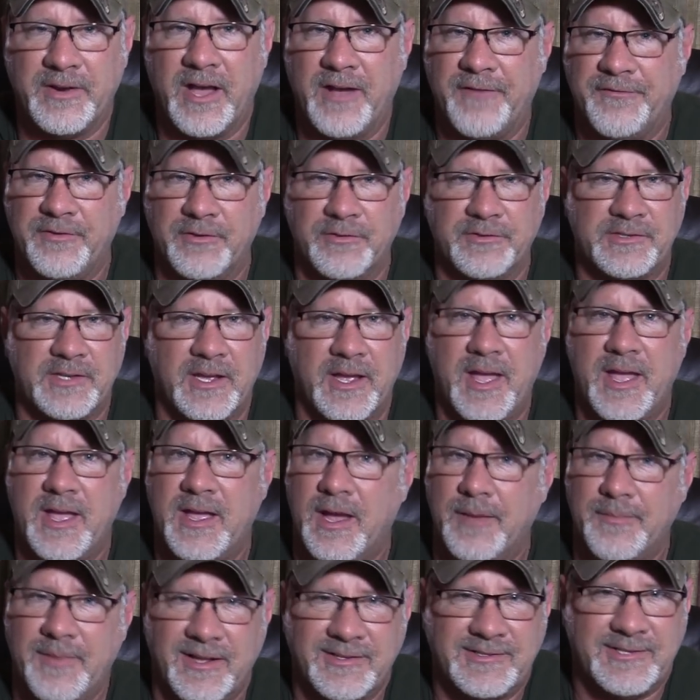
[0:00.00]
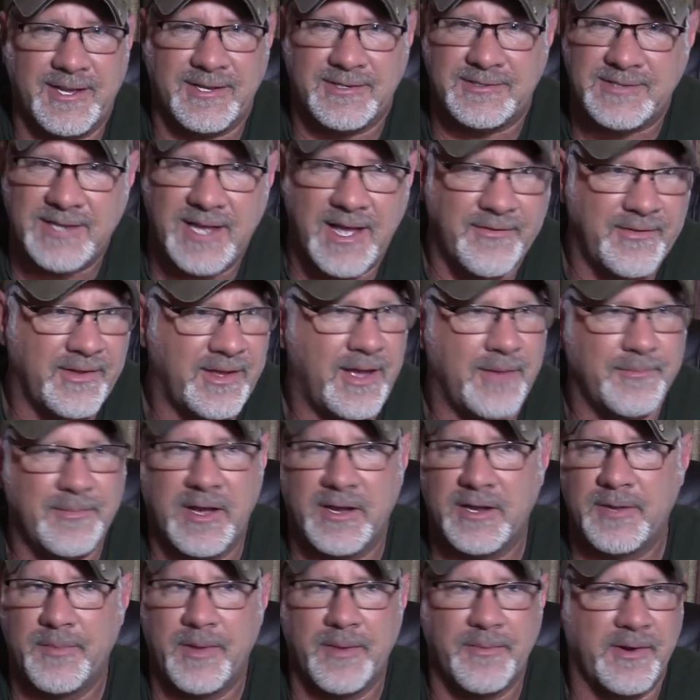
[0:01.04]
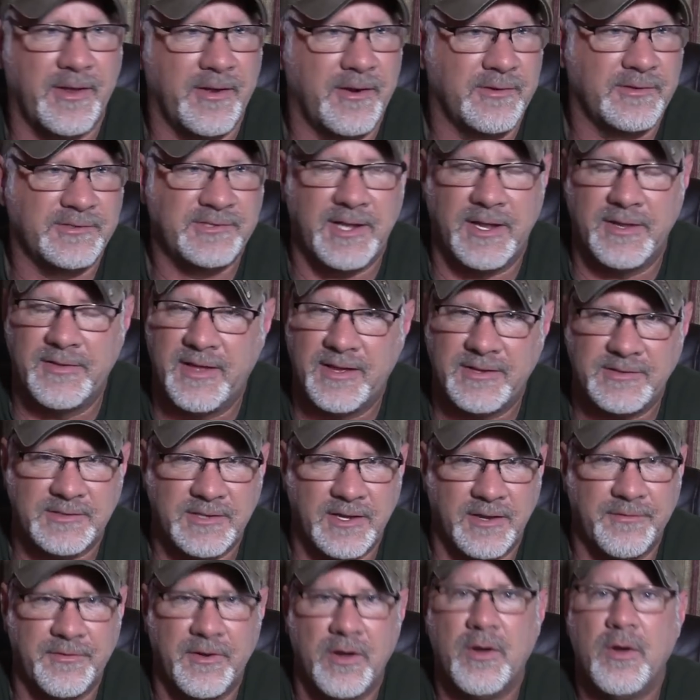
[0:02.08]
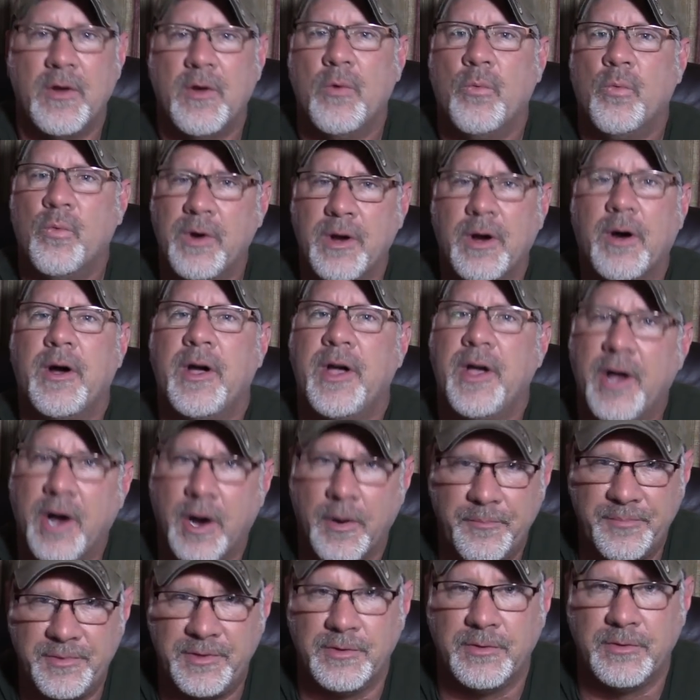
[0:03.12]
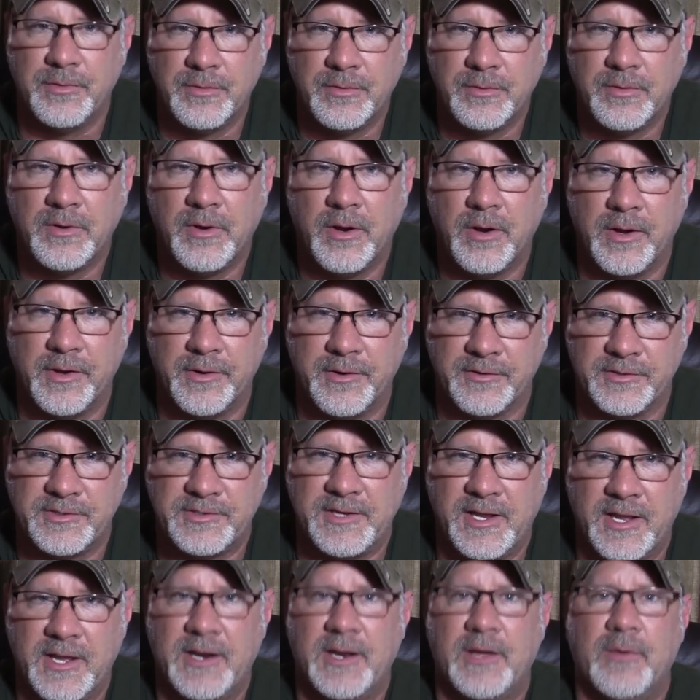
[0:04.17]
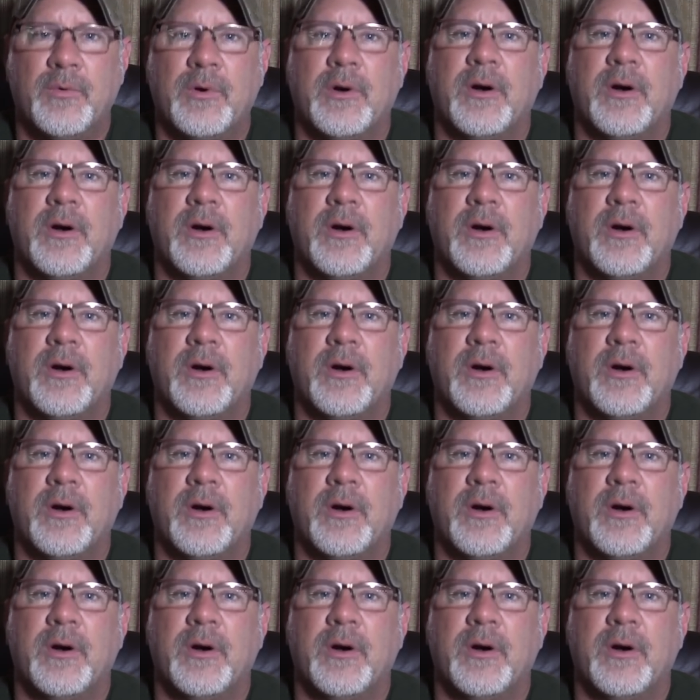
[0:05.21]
Now, if you say, hey, I'm not tech savvy, I'm not going to be able to understand that stuff, we'll help you understand it.